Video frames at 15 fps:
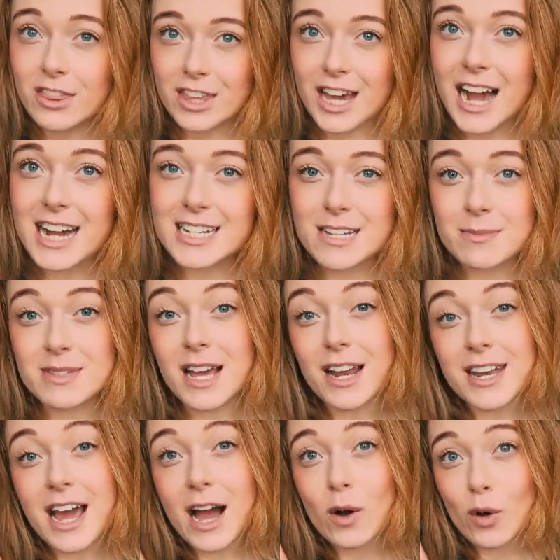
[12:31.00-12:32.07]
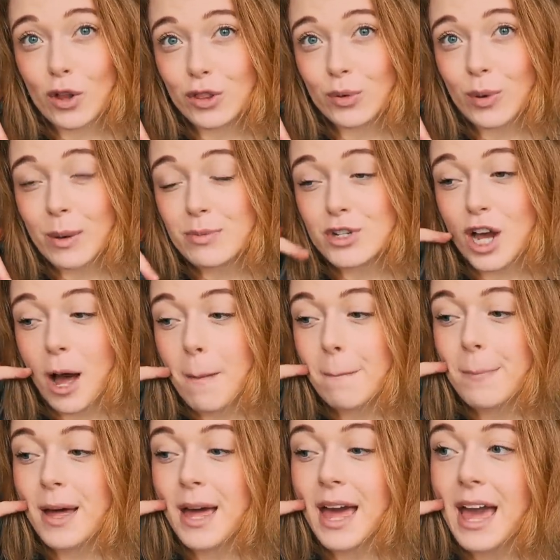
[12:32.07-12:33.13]
The items are now on the webshop,
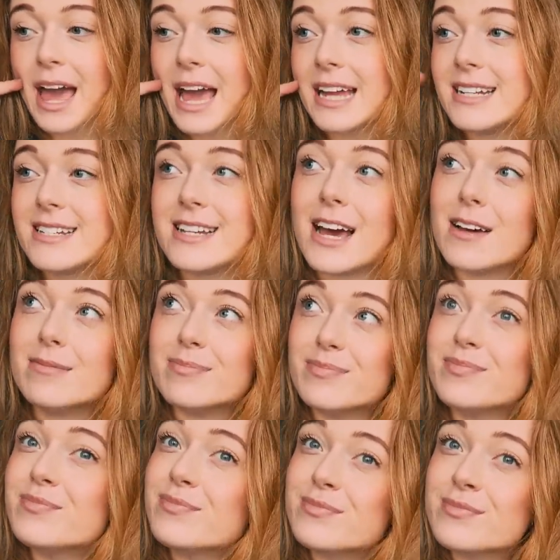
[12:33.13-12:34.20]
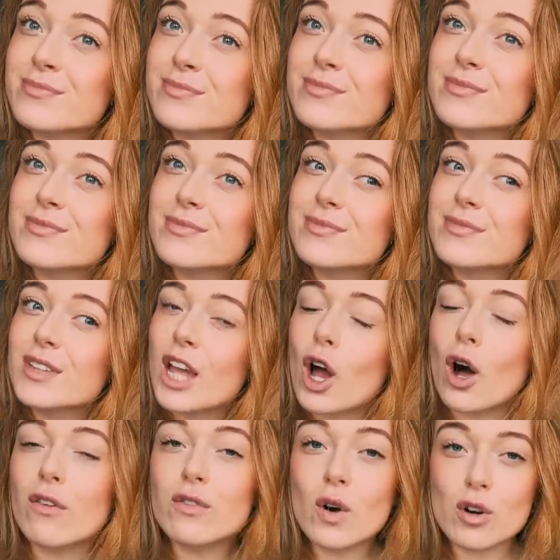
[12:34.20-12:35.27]
and
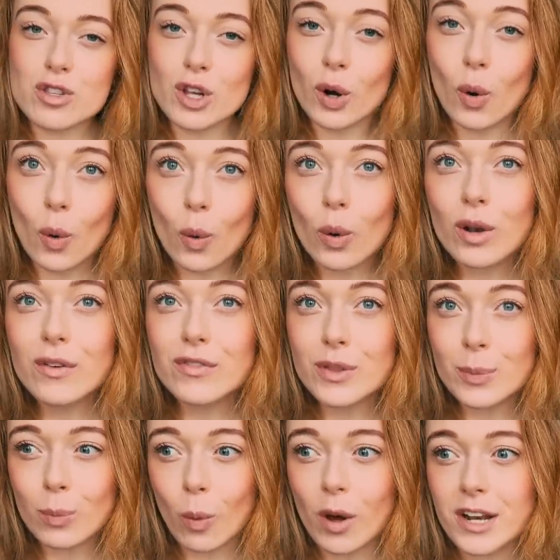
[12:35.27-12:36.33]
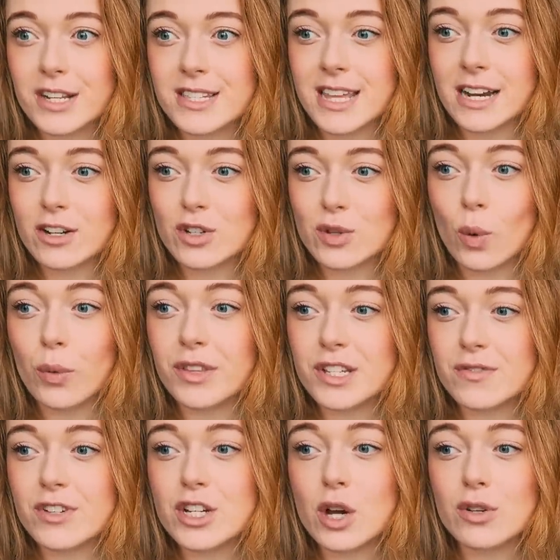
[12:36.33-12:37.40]
of course not all of the ones that you saw in this
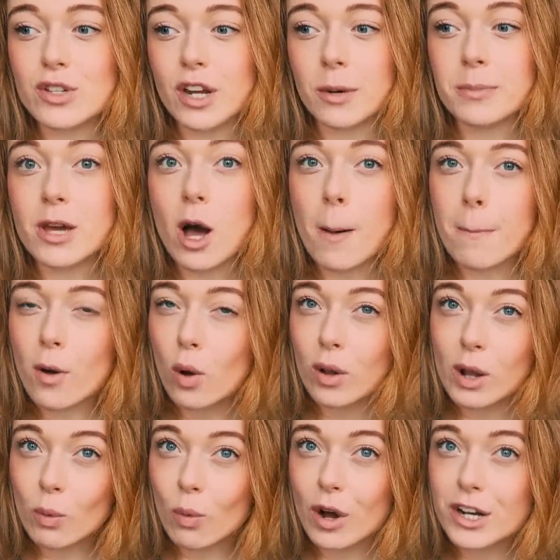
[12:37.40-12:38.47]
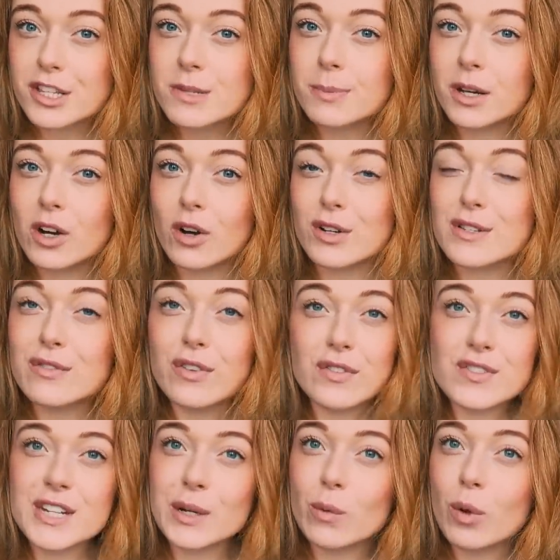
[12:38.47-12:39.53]
video is going to be up all at once, because
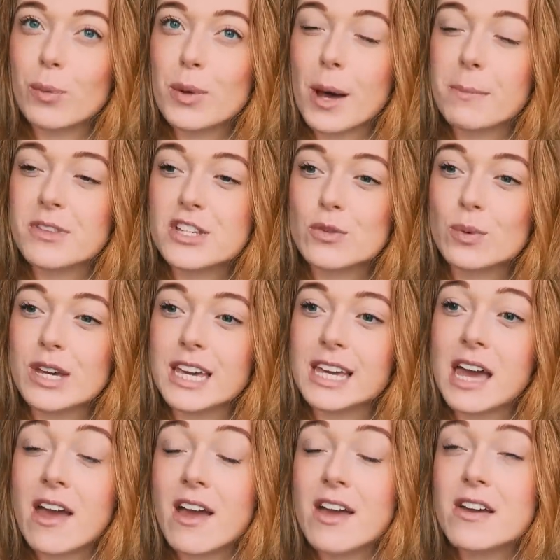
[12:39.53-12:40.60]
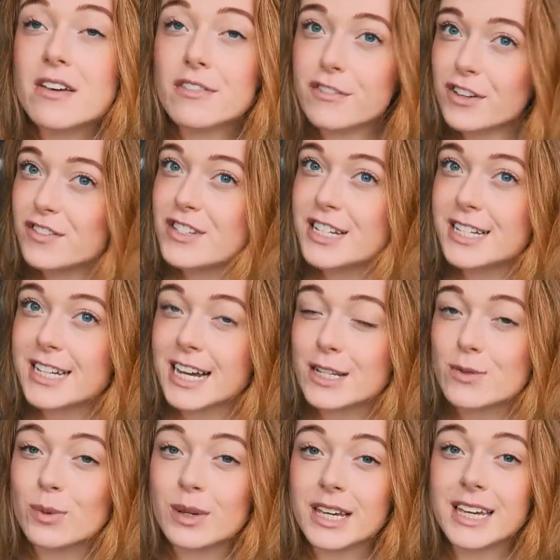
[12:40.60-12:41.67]
15 will be up this week, 15
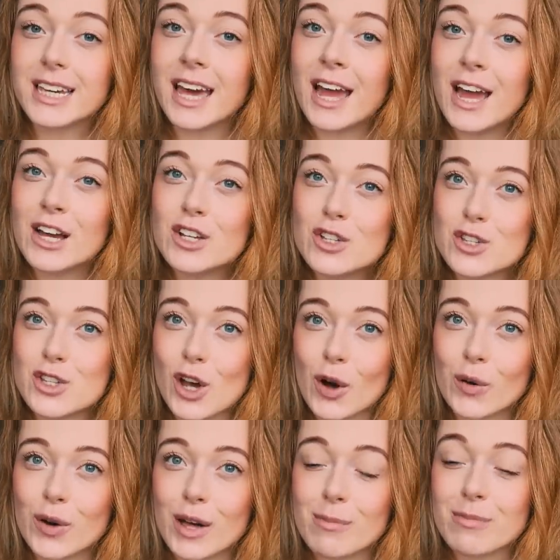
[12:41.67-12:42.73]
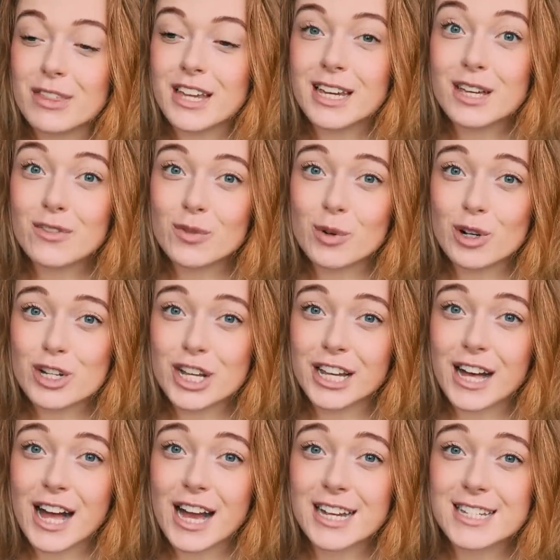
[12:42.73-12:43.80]
next week. So thank you for watching,
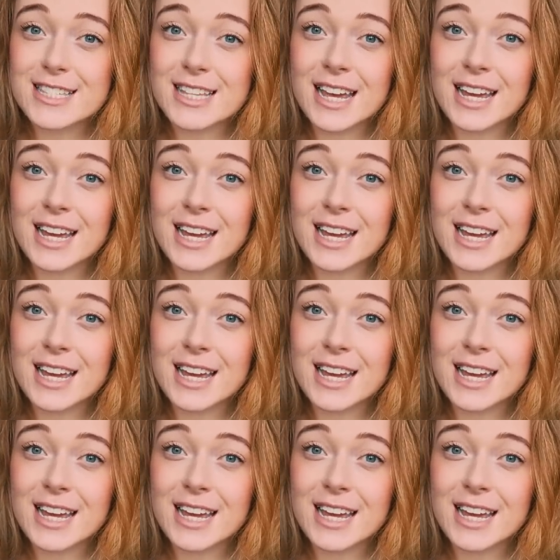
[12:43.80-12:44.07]
guys,